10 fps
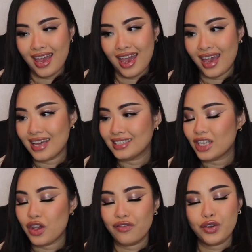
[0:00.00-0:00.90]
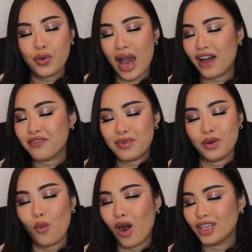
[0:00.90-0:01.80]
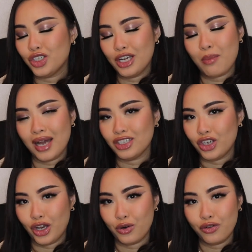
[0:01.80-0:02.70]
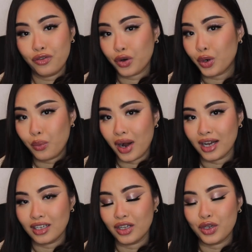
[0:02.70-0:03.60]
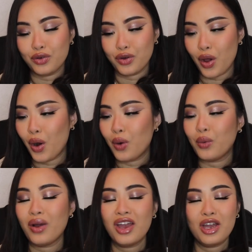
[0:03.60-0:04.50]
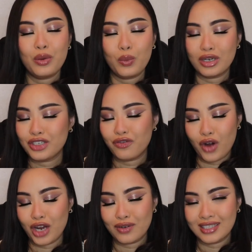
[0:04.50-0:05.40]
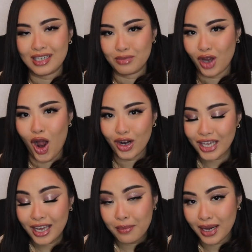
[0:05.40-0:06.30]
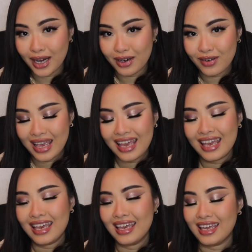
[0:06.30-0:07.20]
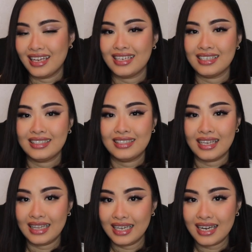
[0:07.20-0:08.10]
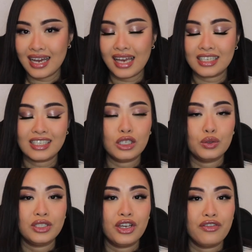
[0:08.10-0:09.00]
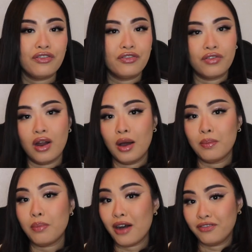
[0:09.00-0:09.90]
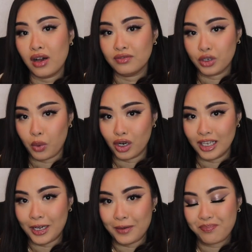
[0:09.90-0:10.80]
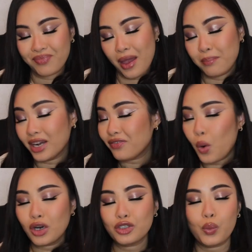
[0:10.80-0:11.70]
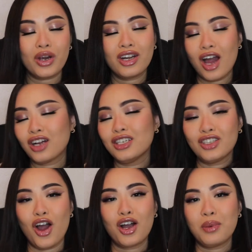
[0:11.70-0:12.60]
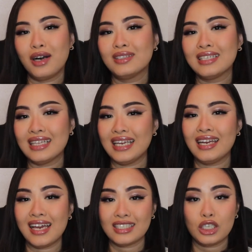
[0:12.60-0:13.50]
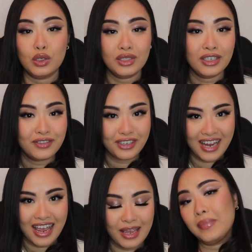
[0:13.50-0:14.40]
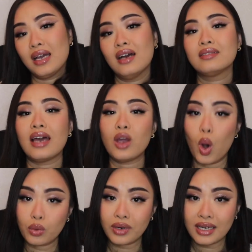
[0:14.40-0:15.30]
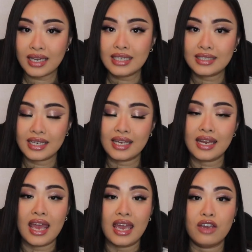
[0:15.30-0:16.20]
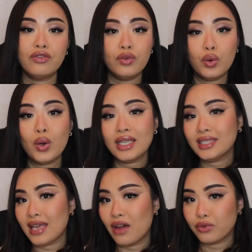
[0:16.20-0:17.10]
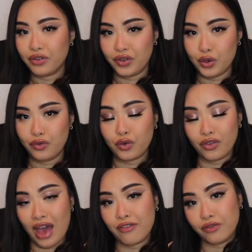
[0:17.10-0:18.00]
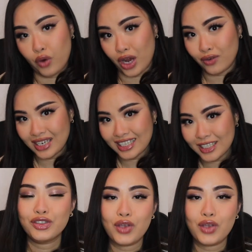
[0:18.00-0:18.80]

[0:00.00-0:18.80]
And if you have been watching my channel for a while, you know which fragrance I'm talking about. It is Delina exclusive from Parfum de Marly. But of course, we're not gonna talk about Delina exclusive today because I already did a full in-depth review for that fragrance.